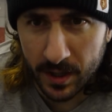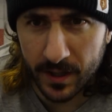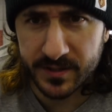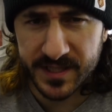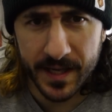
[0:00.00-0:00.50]

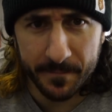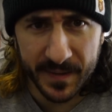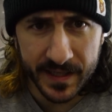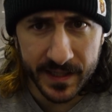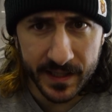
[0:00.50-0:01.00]
like we said,
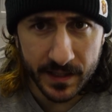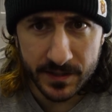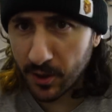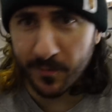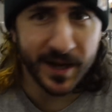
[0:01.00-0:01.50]

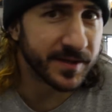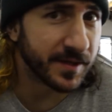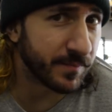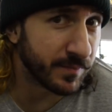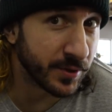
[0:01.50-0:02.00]
beanie, don't mind
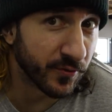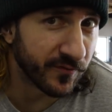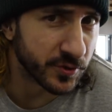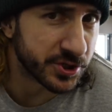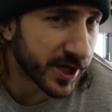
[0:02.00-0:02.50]
the
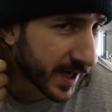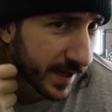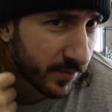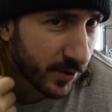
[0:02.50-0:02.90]
beautiful Jedi